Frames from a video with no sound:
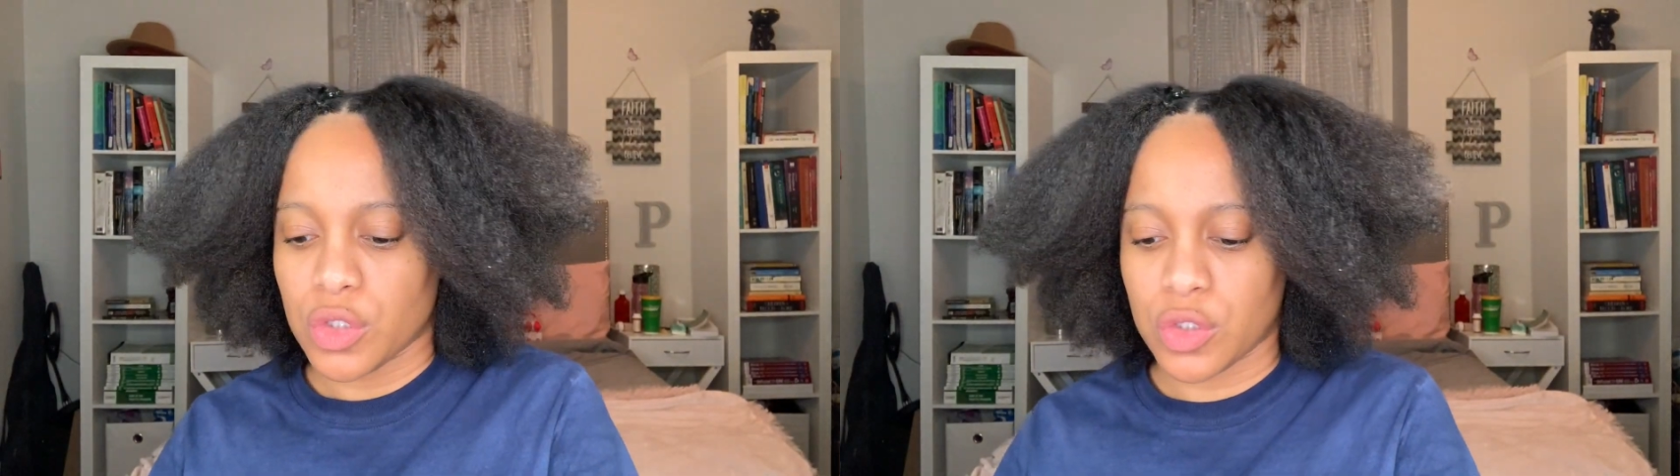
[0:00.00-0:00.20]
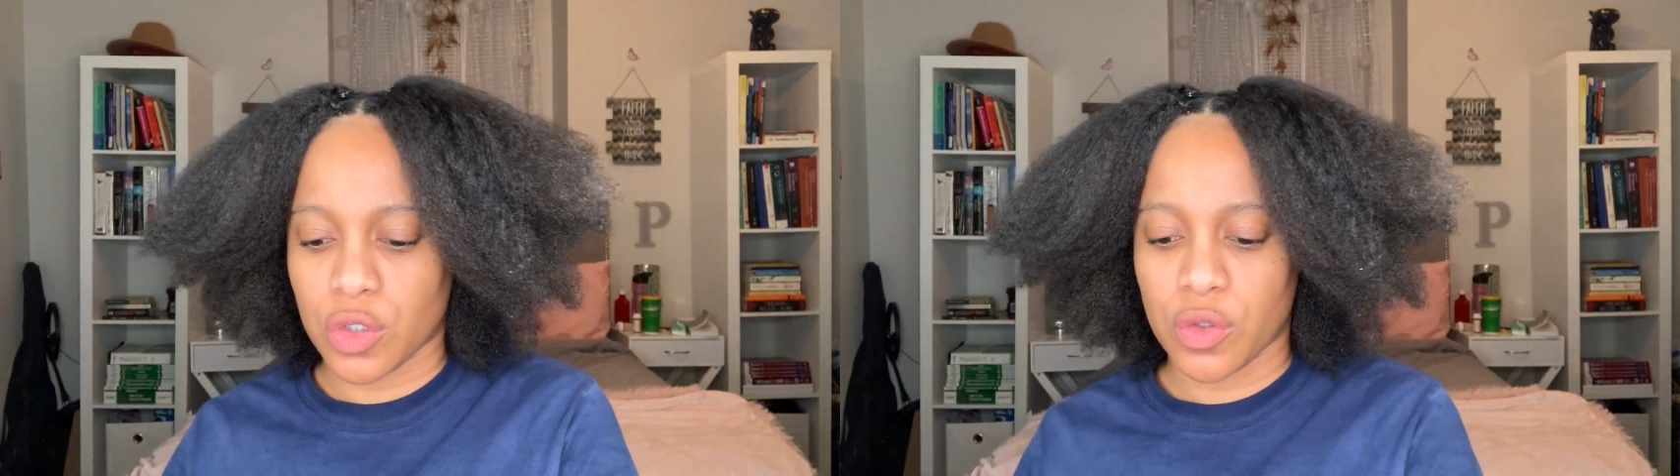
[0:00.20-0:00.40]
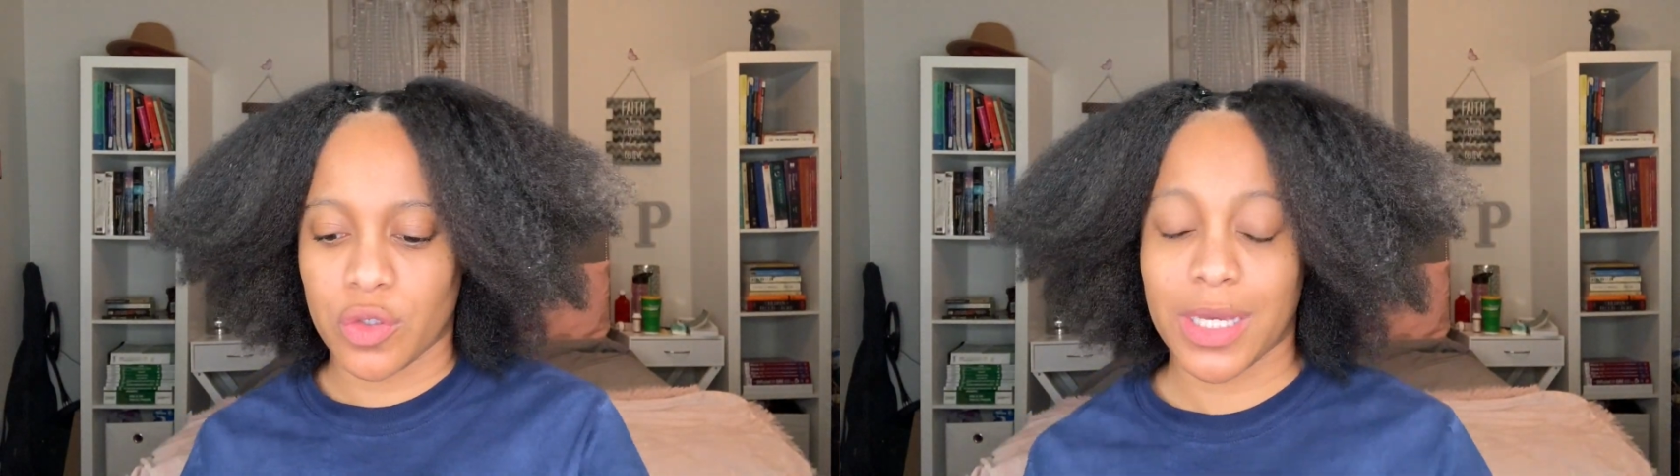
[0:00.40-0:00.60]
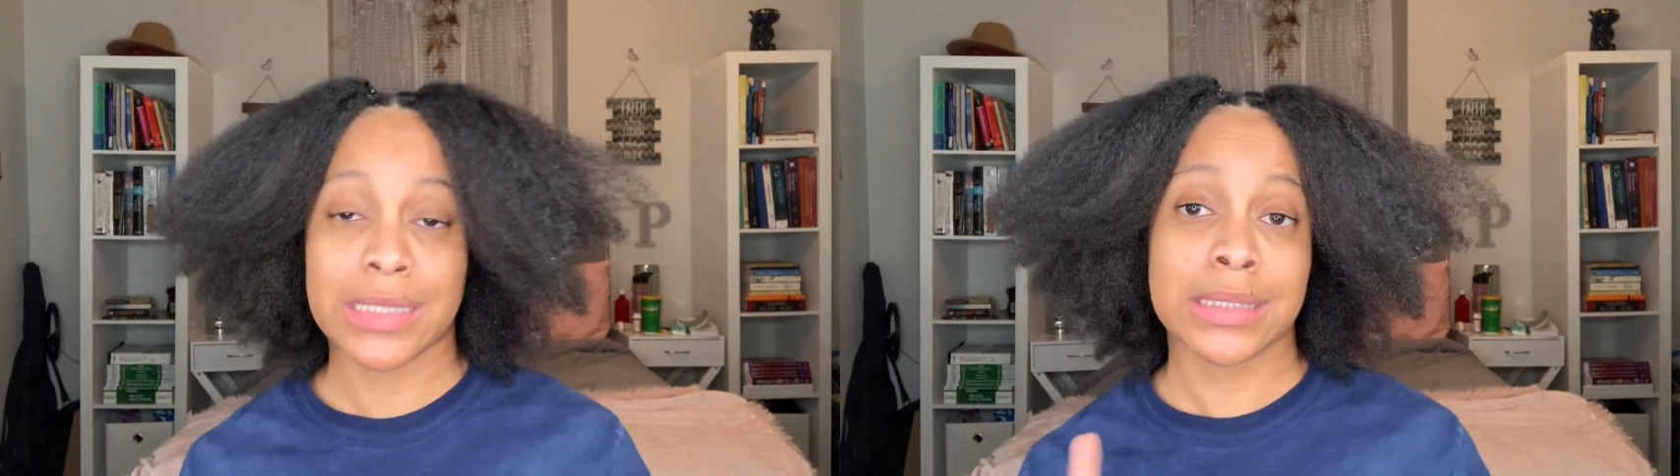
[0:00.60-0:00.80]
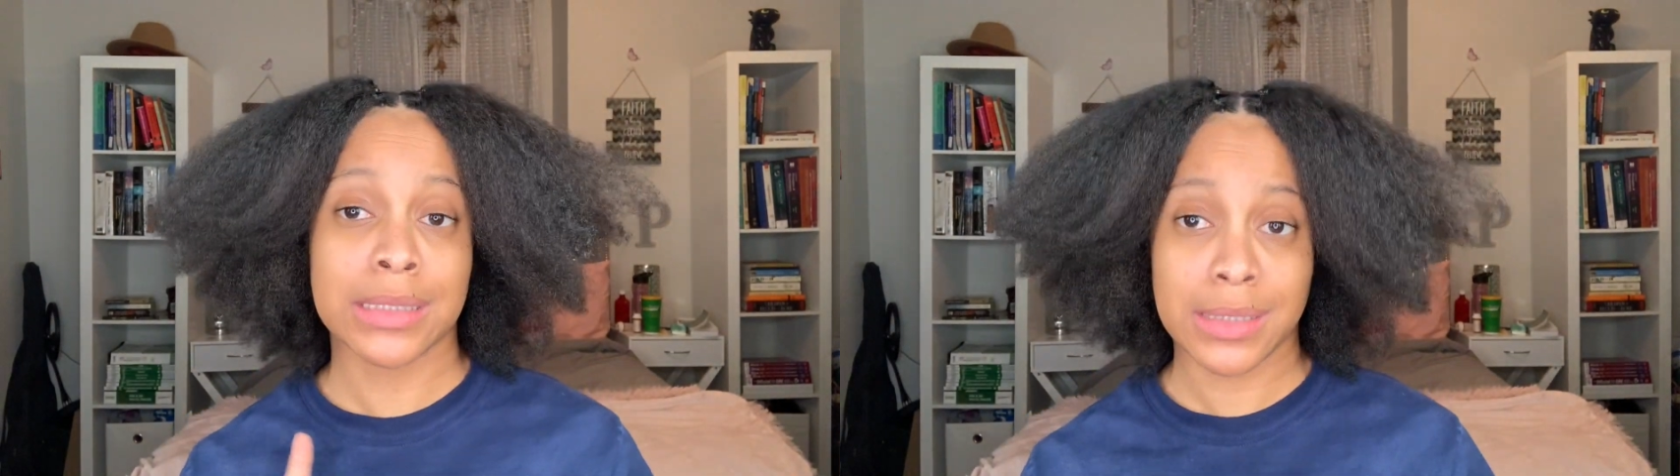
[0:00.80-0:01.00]
So you
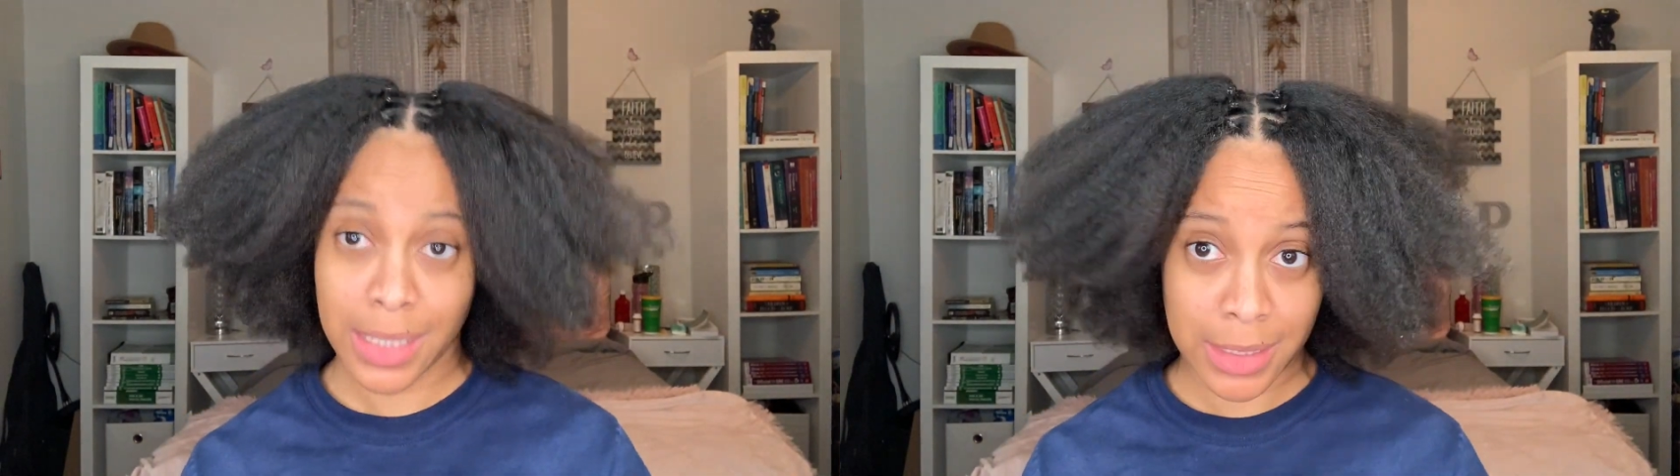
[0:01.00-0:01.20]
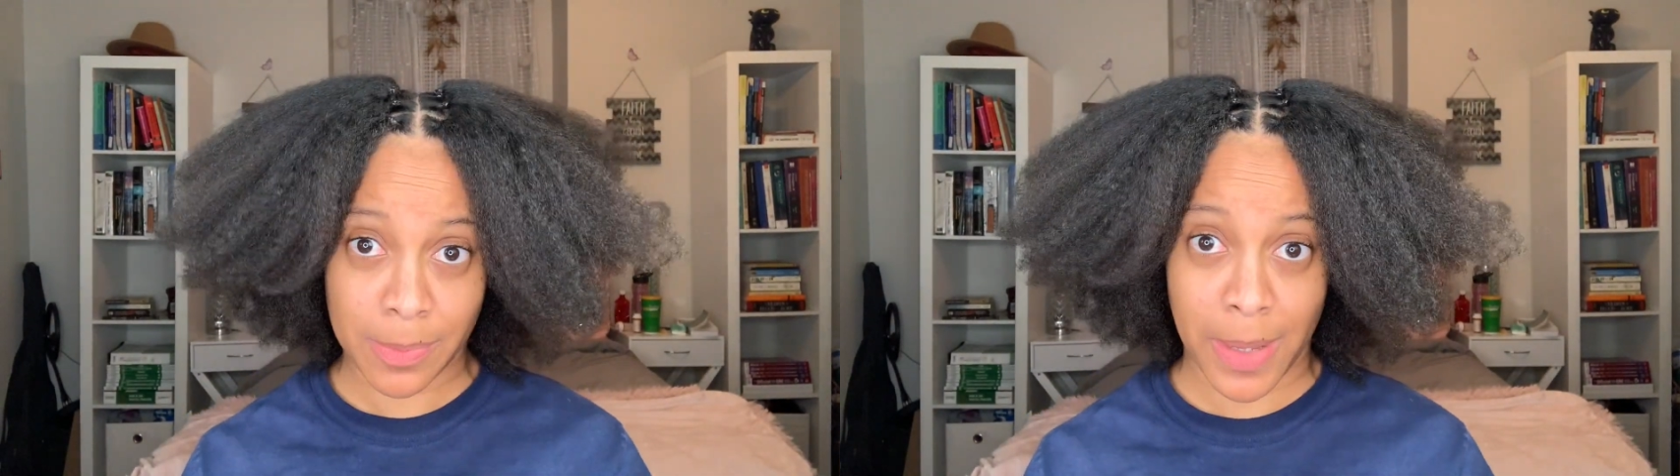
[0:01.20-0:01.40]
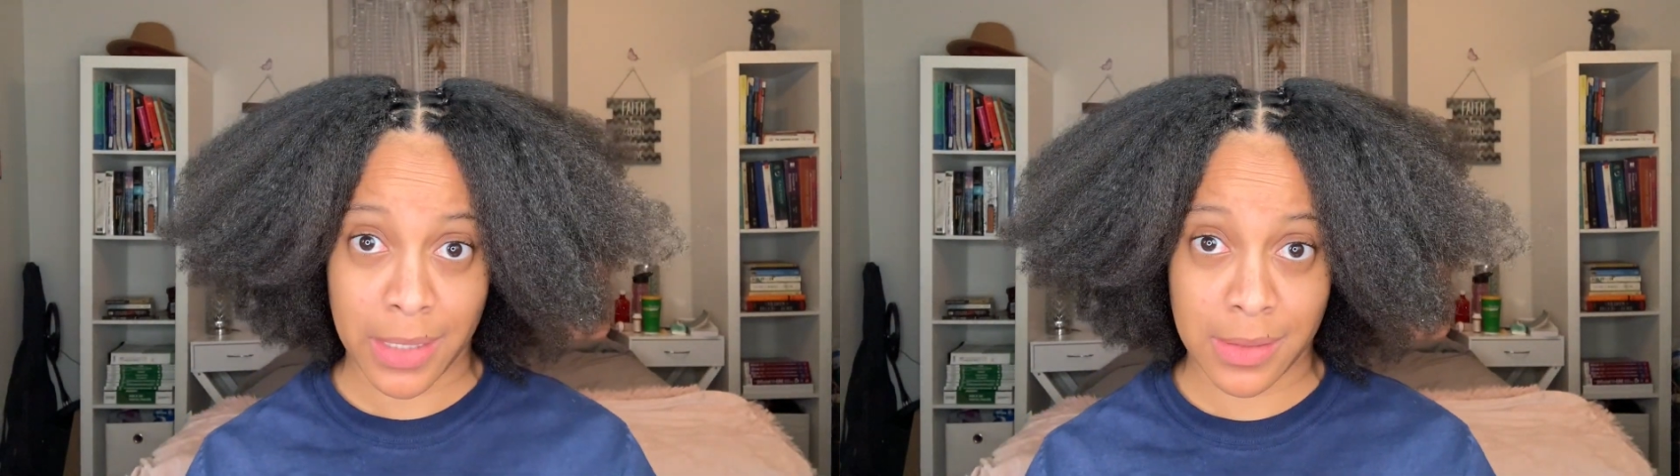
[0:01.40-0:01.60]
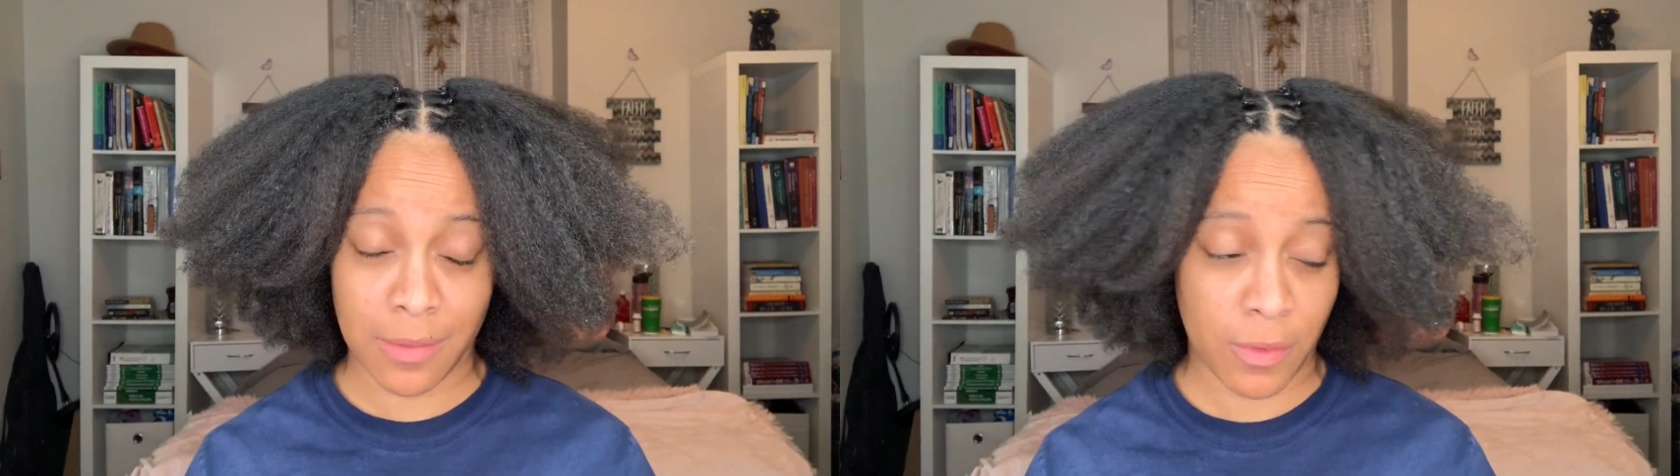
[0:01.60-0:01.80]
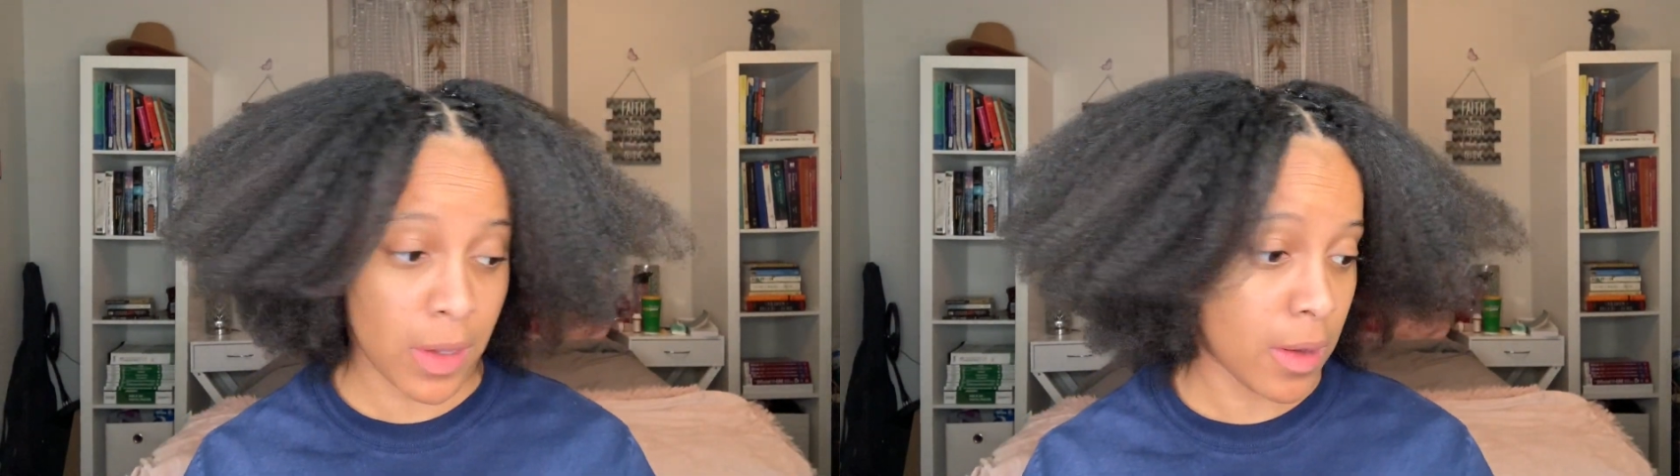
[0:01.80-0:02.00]
get 6 packs of
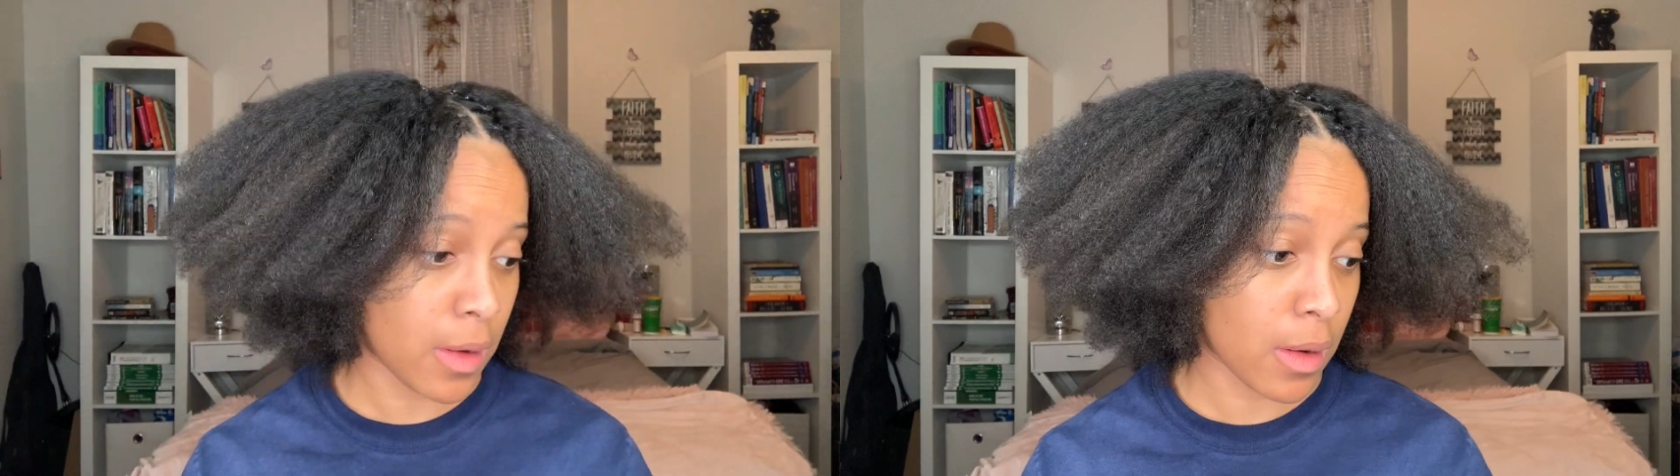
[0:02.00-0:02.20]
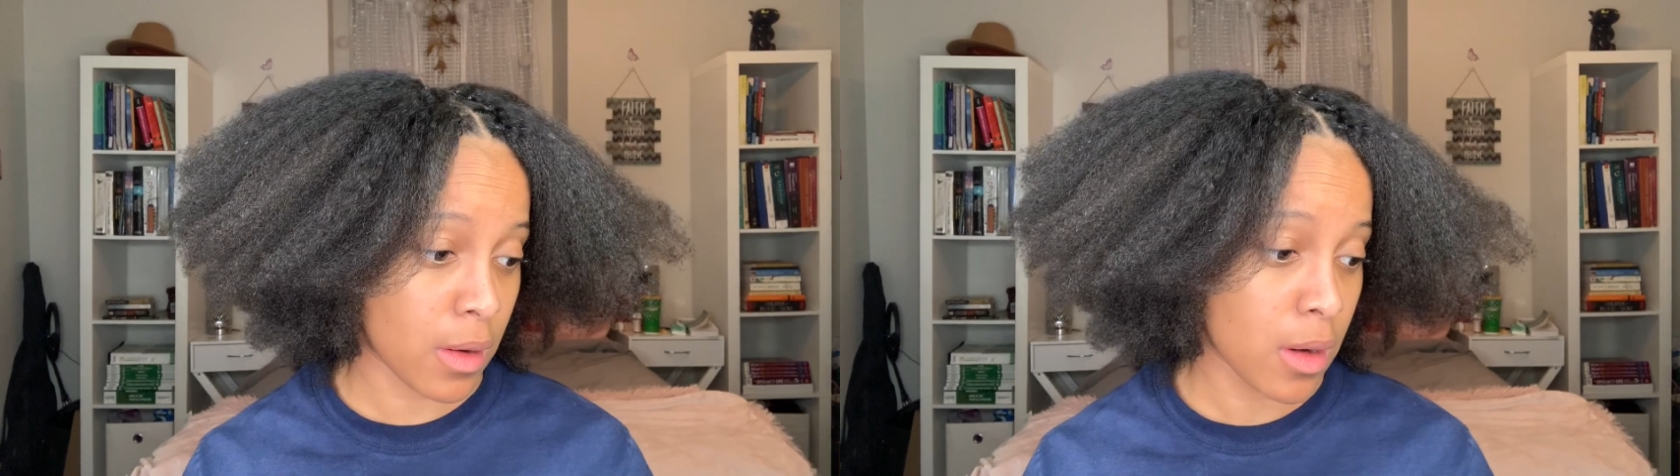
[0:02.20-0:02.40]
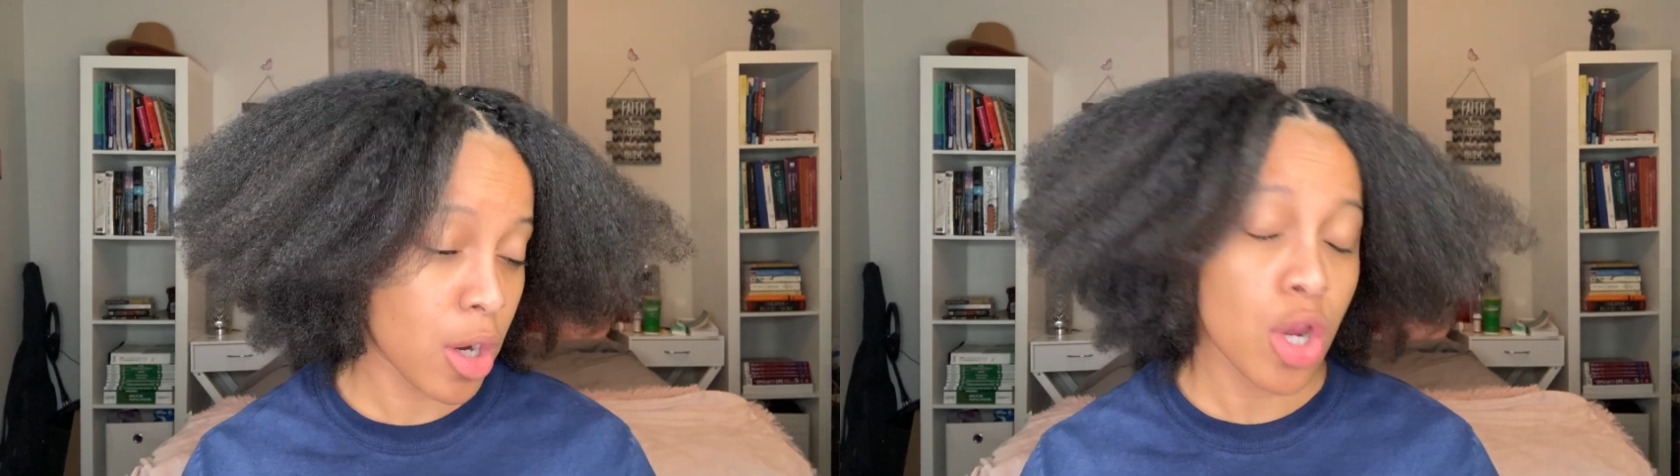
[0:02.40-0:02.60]
hair,